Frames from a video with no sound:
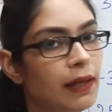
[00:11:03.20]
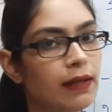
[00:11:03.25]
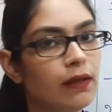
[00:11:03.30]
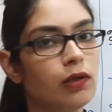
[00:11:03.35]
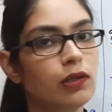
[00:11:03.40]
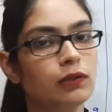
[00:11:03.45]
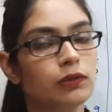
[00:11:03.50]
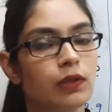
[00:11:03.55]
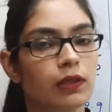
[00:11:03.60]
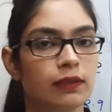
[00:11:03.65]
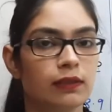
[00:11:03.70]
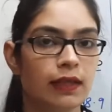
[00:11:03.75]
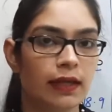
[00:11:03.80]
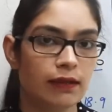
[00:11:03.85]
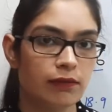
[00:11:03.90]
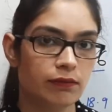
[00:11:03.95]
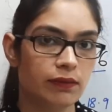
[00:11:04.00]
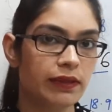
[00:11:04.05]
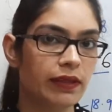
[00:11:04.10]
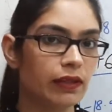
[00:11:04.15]
also and
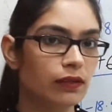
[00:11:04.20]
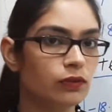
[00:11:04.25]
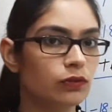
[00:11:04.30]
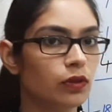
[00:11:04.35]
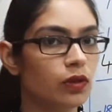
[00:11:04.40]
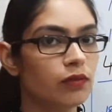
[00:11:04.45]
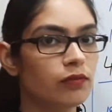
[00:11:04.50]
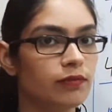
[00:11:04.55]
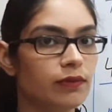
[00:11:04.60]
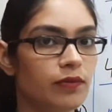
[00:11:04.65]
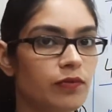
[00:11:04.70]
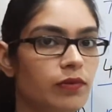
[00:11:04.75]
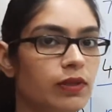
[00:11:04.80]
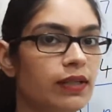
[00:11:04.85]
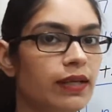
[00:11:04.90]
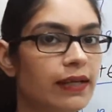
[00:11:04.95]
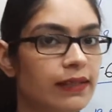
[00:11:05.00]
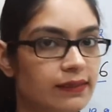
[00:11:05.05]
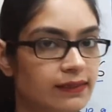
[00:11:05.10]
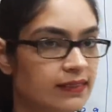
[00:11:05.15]
then we can solve, we will
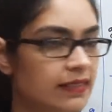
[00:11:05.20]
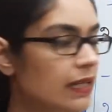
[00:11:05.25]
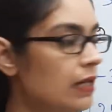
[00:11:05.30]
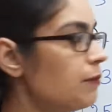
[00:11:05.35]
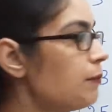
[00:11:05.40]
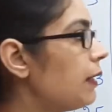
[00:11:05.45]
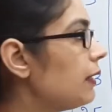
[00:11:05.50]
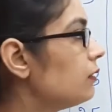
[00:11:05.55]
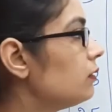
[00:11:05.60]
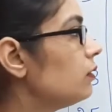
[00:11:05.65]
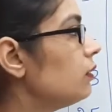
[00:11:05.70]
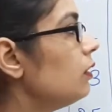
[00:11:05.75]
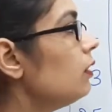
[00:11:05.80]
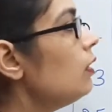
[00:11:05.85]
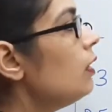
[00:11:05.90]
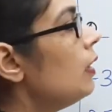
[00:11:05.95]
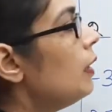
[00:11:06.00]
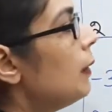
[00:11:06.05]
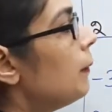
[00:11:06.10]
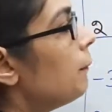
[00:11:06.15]
get same answer,
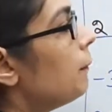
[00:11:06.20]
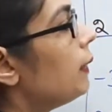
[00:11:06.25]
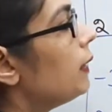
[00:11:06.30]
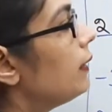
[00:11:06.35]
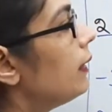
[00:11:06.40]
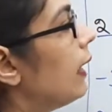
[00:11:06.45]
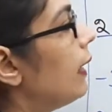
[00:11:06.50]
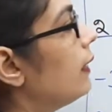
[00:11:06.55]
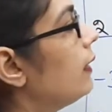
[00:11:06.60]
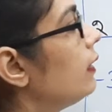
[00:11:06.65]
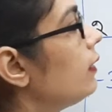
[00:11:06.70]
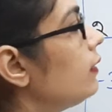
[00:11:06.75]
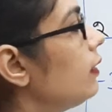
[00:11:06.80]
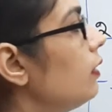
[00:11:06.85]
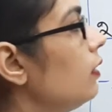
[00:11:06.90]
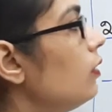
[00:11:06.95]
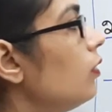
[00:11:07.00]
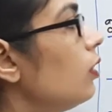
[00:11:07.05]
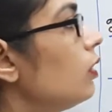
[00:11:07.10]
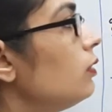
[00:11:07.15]
but
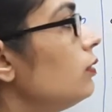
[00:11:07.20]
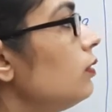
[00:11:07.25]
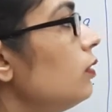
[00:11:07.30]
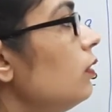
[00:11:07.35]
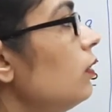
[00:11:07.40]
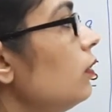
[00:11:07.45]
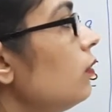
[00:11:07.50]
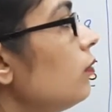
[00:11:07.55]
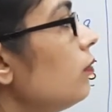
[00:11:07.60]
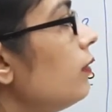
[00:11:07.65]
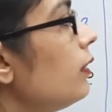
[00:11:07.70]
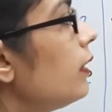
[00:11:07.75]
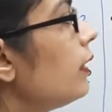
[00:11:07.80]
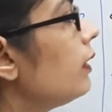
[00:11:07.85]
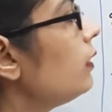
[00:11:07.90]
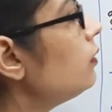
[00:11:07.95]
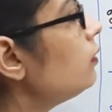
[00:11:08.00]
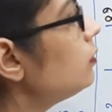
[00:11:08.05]
directly also we can